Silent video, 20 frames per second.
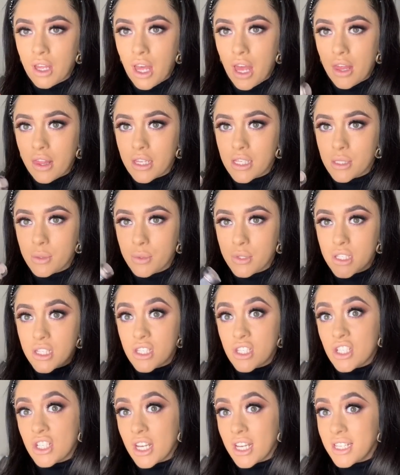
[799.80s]
this one's in the
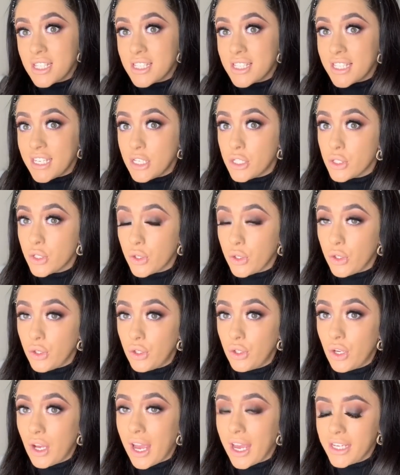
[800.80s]
shade
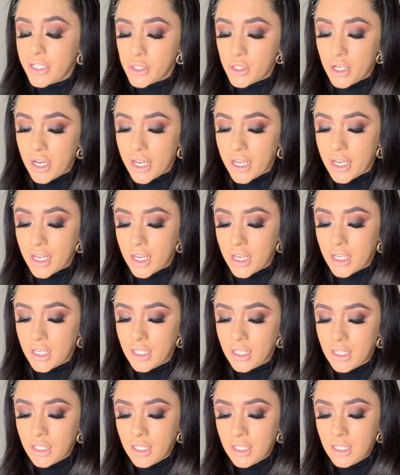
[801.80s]
C2. I do like
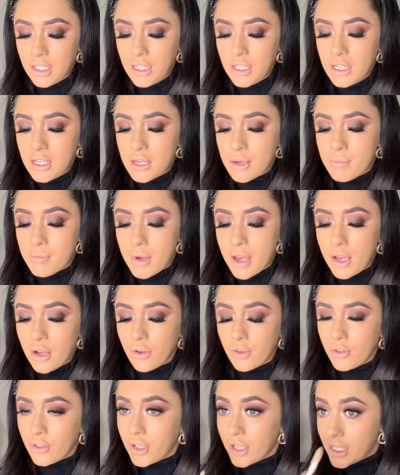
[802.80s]
my
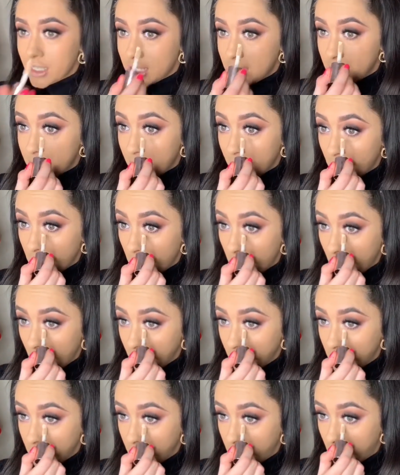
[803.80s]
under eyes to be quite
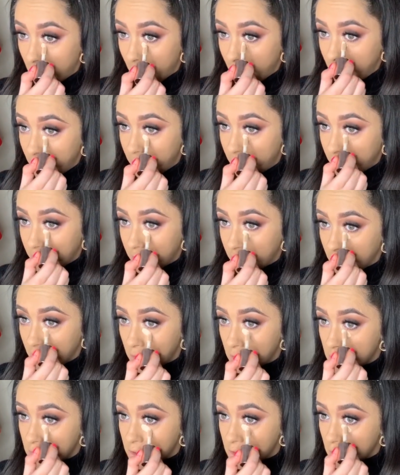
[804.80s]
bright,
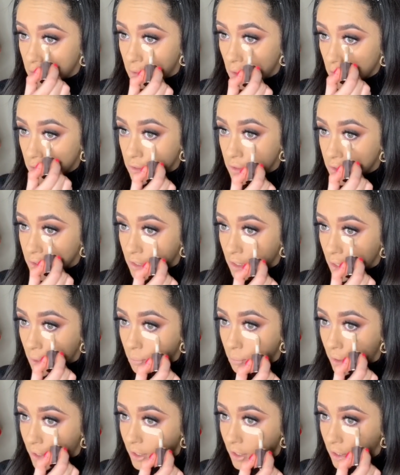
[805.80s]
so I do take a
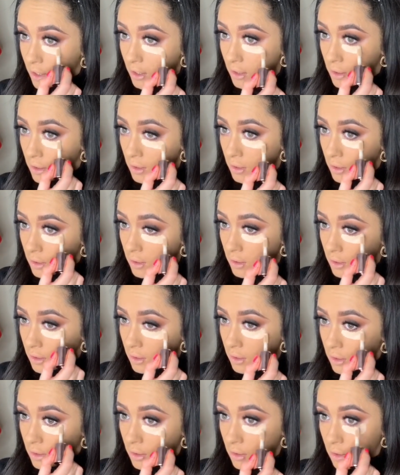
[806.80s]
brighter
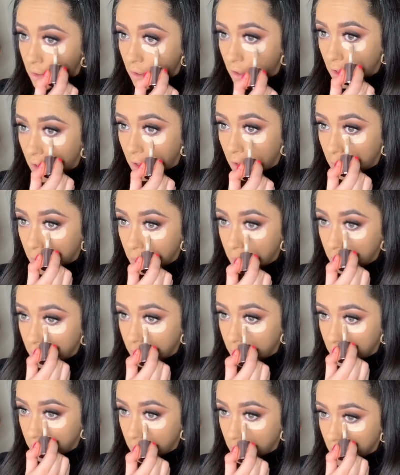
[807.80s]
um,
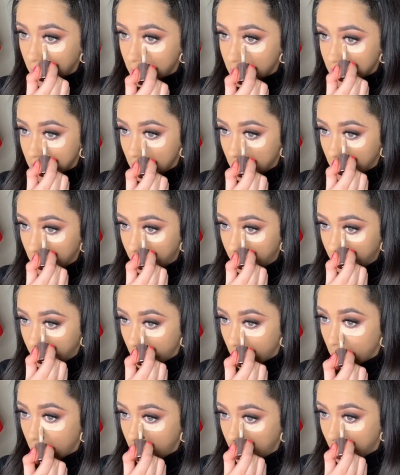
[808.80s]
concealer
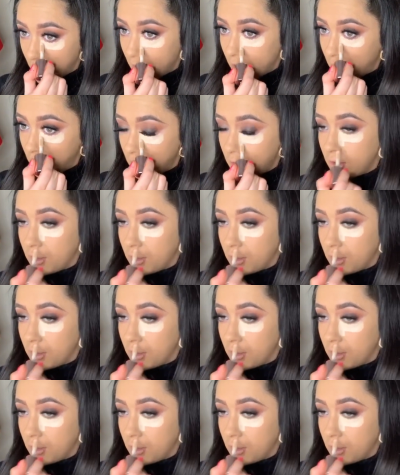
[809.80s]
for that.